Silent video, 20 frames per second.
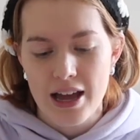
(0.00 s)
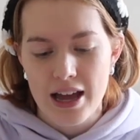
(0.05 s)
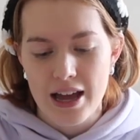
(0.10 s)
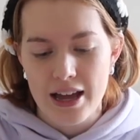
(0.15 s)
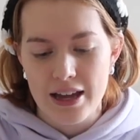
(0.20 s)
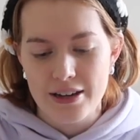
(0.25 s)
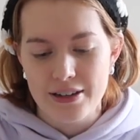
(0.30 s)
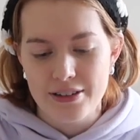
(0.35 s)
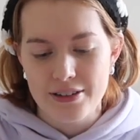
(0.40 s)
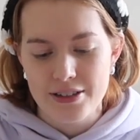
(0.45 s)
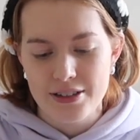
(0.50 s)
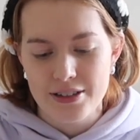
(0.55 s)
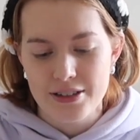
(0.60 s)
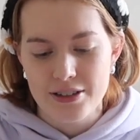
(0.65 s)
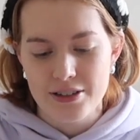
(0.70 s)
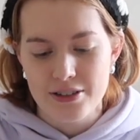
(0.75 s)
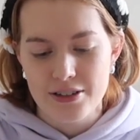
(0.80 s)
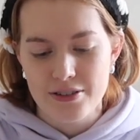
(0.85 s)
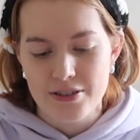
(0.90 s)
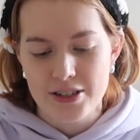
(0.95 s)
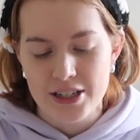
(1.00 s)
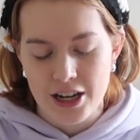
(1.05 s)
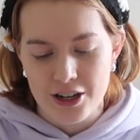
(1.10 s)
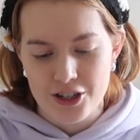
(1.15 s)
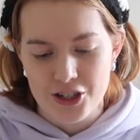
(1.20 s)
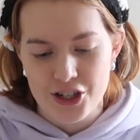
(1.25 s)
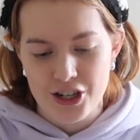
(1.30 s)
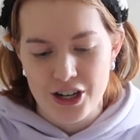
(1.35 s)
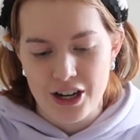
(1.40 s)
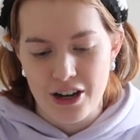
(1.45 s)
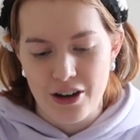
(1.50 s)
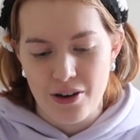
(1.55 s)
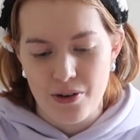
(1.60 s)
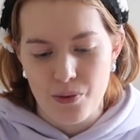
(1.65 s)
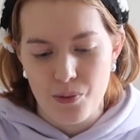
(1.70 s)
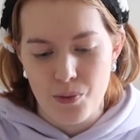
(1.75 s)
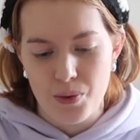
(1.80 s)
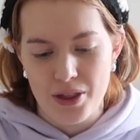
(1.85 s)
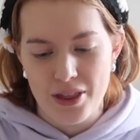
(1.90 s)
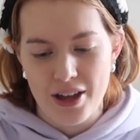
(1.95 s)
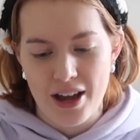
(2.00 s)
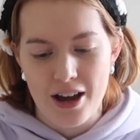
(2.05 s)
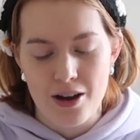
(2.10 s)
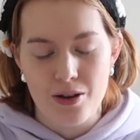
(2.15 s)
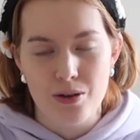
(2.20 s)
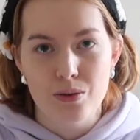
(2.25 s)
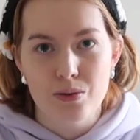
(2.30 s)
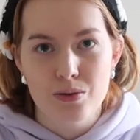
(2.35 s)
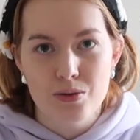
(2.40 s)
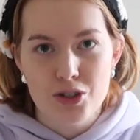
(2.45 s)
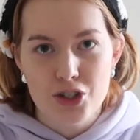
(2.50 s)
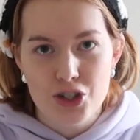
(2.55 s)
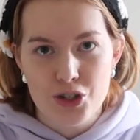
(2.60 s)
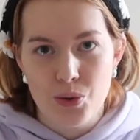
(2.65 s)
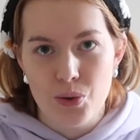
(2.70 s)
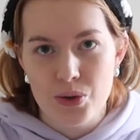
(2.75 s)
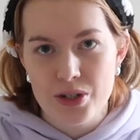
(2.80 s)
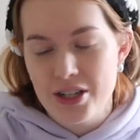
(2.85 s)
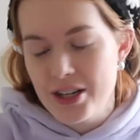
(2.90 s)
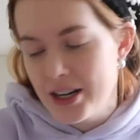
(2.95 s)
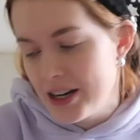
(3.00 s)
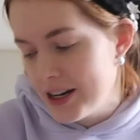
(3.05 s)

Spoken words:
and touching with how short it